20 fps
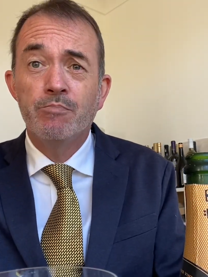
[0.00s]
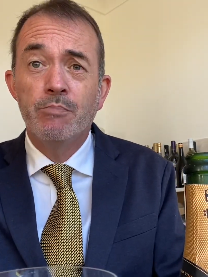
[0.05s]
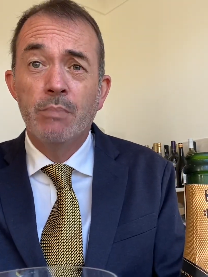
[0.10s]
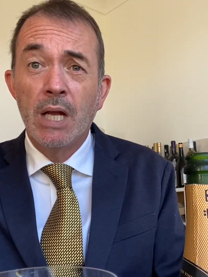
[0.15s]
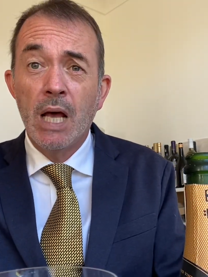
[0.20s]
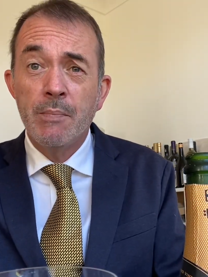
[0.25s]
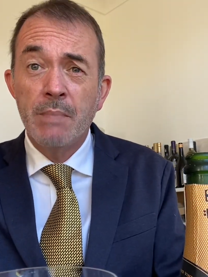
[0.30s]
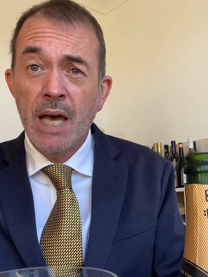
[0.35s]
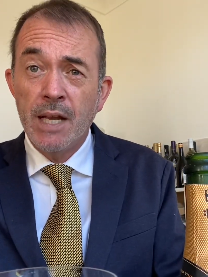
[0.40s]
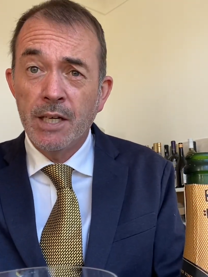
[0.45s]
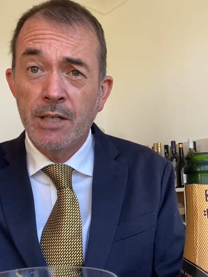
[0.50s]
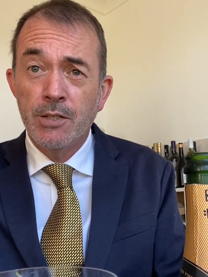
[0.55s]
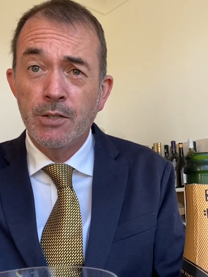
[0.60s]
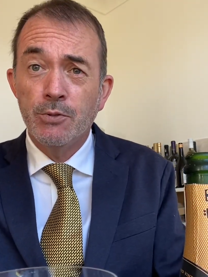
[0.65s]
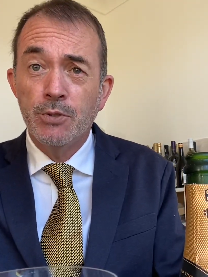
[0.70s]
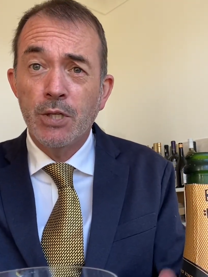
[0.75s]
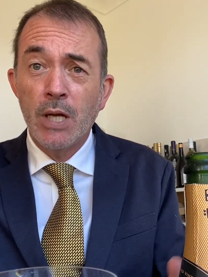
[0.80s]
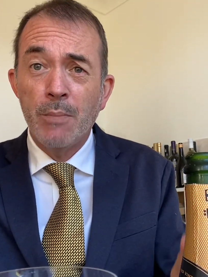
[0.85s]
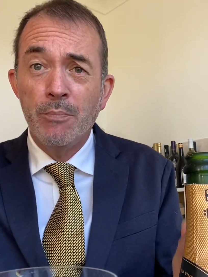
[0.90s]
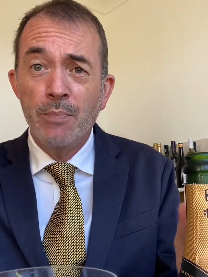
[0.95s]
And I'm heading to
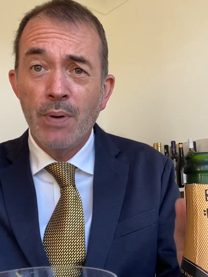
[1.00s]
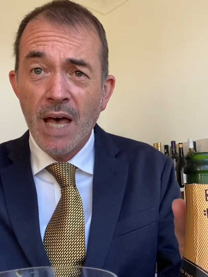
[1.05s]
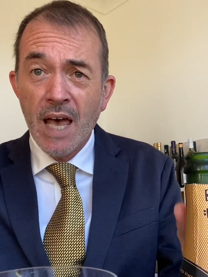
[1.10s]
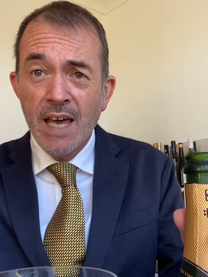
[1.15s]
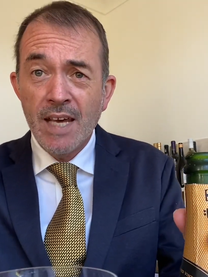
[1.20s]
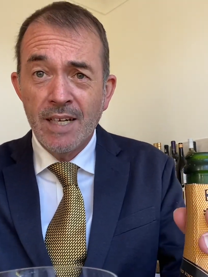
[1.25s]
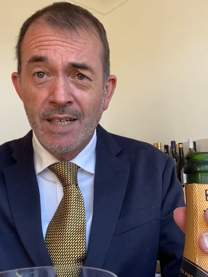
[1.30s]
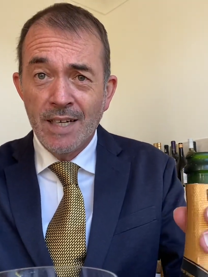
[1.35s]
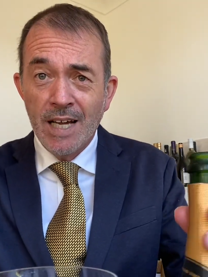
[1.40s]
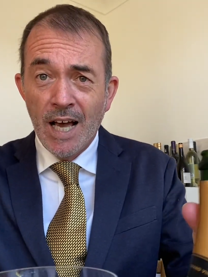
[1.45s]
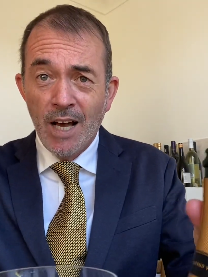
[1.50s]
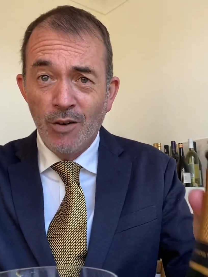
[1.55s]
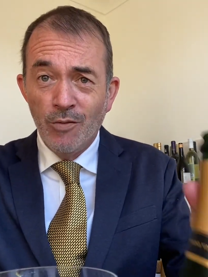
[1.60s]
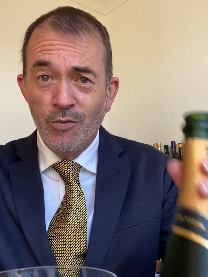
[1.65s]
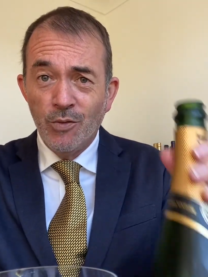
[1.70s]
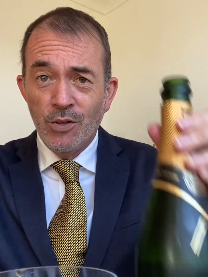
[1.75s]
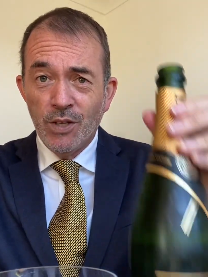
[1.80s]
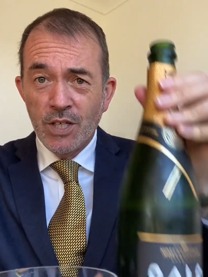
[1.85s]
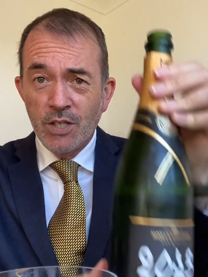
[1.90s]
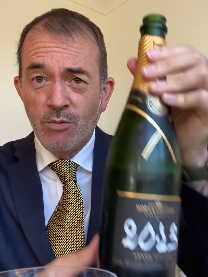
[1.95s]
Champagne now
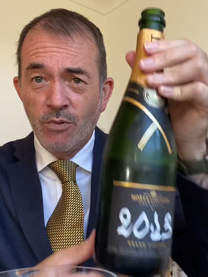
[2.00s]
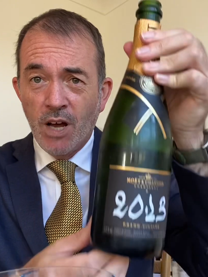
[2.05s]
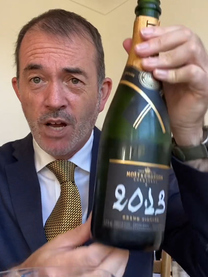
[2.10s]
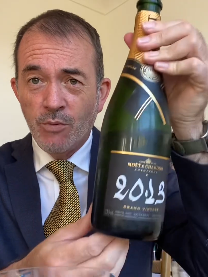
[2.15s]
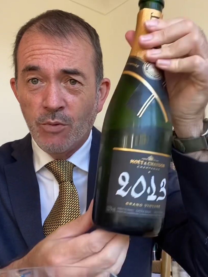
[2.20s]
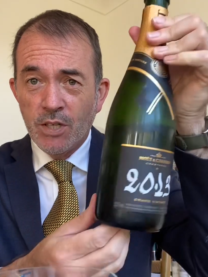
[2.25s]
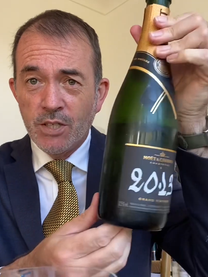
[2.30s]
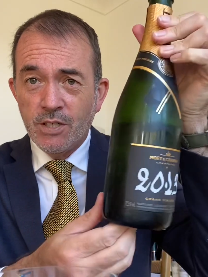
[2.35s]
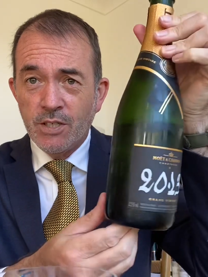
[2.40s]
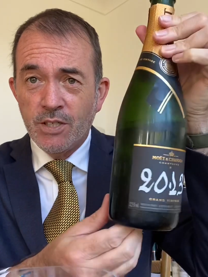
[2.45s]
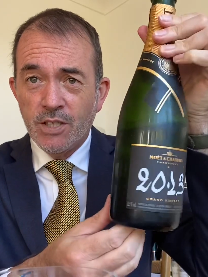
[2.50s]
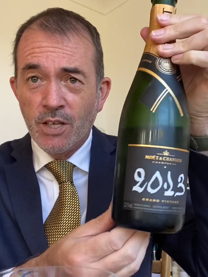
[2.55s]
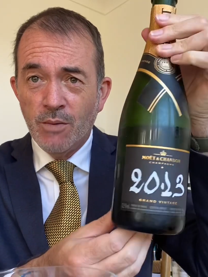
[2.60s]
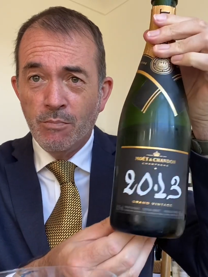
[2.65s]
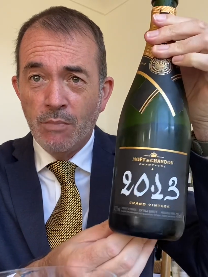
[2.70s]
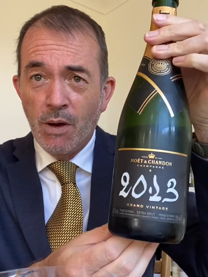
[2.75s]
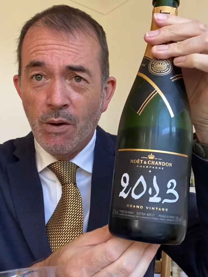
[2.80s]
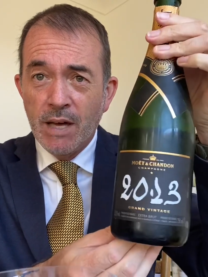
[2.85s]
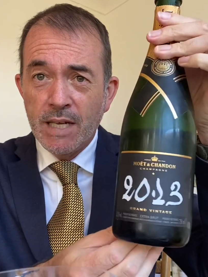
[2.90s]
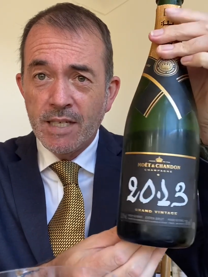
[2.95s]
for this wine, which is the
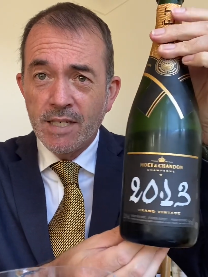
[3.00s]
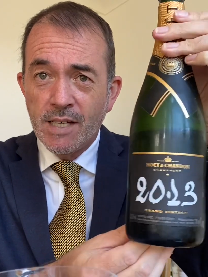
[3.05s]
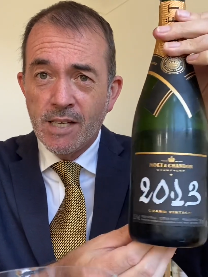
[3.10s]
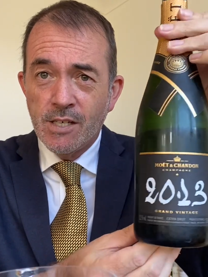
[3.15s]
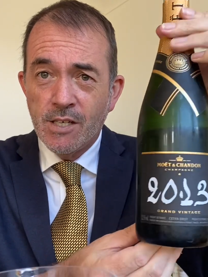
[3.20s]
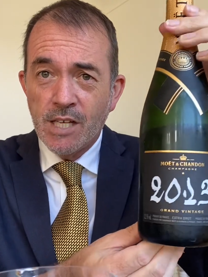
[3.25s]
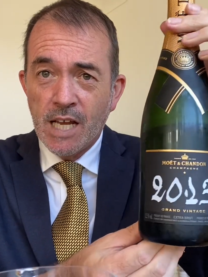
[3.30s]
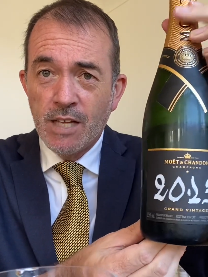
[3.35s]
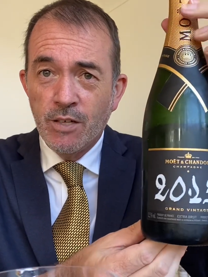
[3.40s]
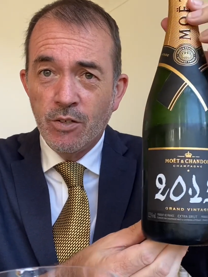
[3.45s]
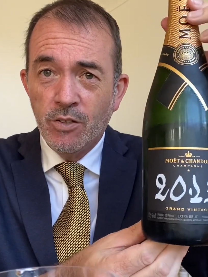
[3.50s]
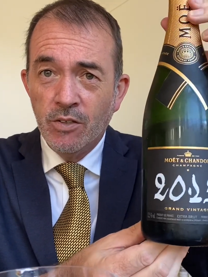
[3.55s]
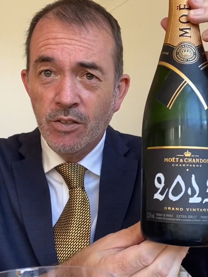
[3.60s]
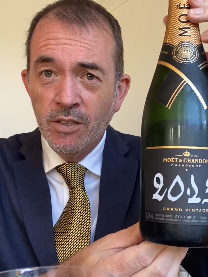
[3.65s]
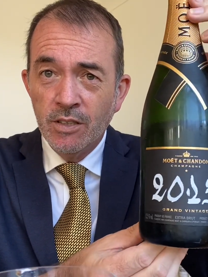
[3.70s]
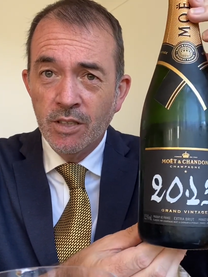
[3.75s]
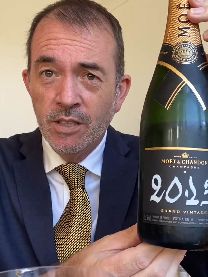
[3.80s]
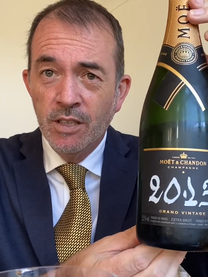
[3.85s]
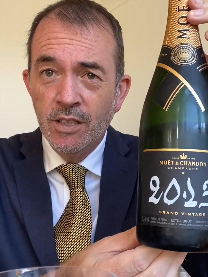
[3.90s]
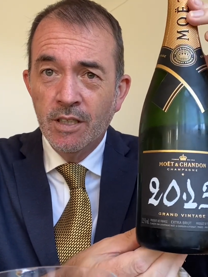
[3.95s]
Moët
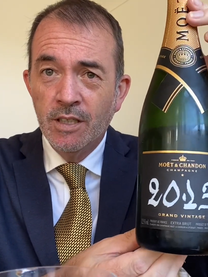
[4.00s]
Chandon